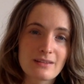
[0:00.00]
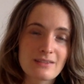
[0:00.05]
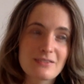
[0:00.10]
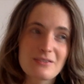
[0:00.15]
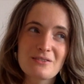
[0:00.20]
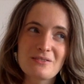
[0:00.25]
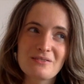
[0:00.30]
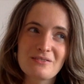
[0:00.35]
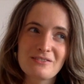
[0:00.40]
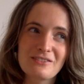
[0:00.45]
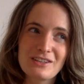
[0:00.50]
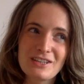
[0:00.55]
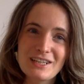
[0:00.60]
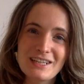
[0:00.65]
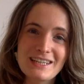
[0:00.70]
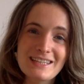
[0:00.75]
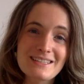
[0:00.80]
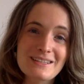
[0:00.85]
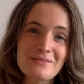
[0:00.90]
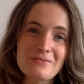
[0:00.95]
It's not
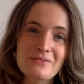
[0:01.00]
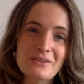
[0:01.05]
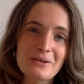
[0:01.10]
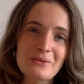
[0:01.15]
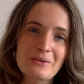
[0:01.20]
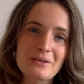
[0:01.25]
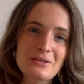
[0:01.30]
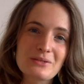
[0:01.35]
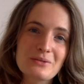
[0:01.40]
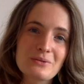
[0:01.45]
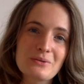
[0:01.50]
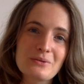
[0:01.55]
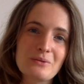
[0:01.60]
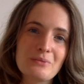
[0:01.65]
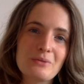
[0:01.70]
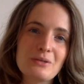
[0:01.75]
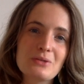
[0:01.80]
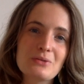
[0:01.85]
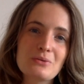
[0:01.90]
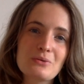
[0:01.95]
really something we're
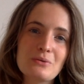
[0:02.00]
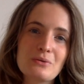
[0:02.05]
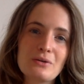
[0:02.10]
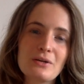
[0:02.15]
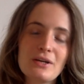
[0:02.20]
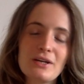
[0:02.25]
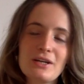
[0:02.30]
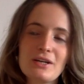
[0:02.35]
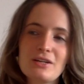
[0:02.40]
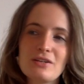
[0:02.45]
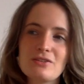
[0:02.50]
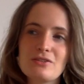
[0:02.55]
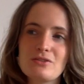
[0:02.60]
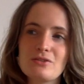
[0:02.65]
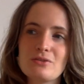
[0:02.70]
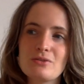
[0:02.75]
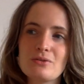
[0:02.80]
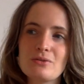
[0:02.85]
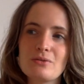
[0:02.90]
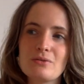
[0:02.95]
taught. We're taught
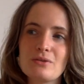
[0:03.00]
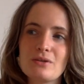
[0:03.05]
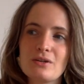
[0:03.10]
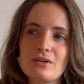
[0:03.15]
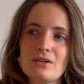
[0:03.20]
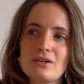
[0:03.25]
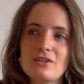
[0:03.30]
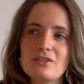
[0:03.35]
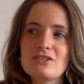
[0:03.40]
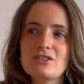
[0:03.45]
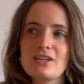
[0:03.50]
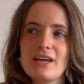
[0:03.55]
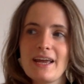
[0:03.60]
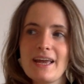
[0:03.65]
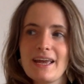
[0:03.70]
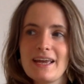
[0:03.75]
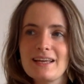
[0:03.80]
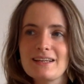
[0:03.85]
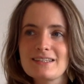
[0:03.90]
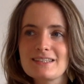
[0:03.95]
to
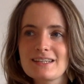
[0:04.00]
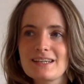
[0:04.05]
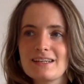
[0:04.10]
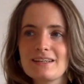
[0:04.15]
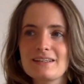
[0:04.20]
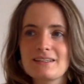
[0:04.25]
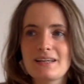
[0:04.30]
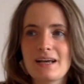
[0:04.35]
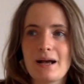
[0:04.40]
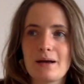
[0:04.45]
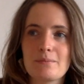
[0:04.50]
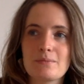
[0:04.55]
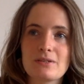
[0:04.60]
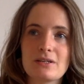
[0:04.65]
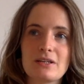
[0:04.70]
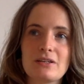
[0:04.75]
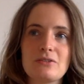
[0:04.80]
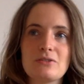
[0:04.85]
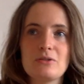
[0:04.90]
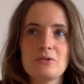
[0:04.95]
change and
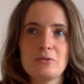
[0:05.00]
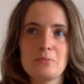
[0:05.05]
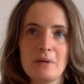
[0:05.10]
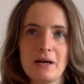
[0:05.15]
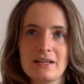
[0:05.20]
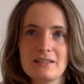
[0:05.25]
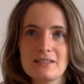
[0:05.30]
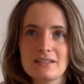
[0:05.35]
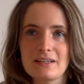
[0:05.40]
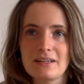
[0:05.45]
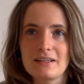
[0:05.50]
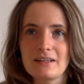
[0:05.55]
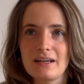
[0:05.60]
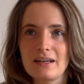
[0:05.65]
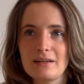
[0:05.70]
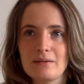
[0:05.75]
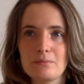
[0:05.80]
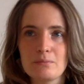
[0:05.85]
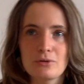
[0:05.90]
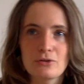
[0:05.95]
adapt and do better
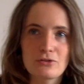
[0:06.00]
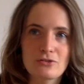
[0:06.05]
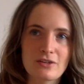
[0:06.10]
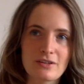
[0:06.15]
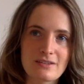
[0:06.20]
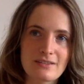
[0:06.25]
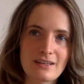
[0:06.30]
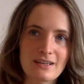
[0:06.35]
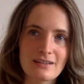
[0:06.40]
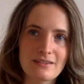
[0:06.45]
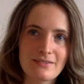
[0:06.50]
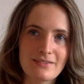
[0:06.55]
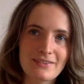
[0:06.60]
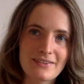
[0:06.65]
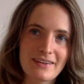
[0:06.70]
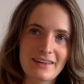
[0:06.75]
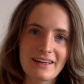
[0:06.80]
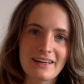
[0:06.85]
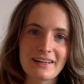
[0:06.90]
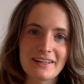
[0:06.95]
and push
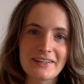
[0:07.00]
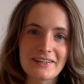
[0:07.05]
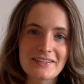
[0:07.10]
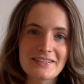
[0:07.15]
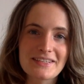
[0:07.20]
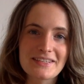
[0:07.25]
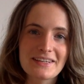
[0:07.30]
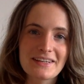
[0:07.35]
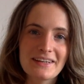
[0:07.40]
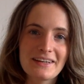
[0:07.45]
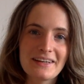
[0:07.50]
ourselves. And